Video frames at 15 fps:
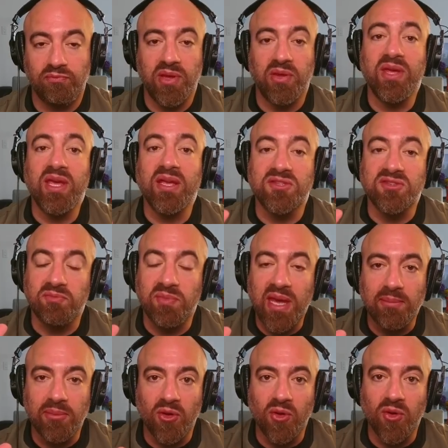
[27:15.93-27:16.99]
billions of
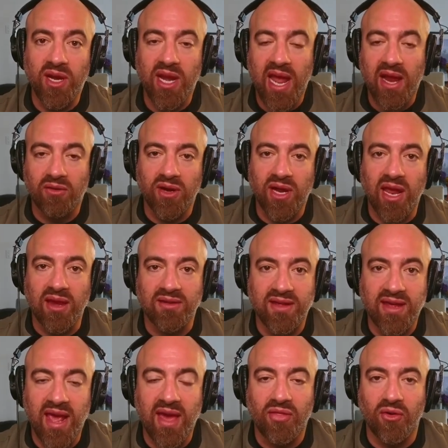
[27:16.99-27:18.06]
people who can aggregate
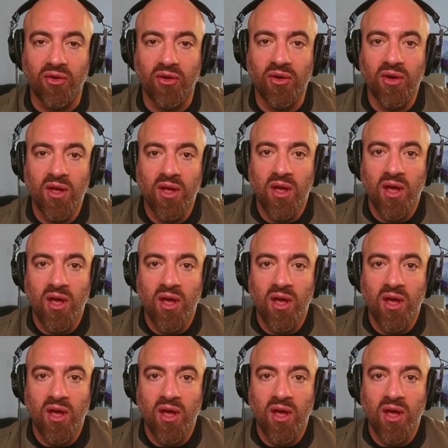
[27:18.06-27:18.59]
together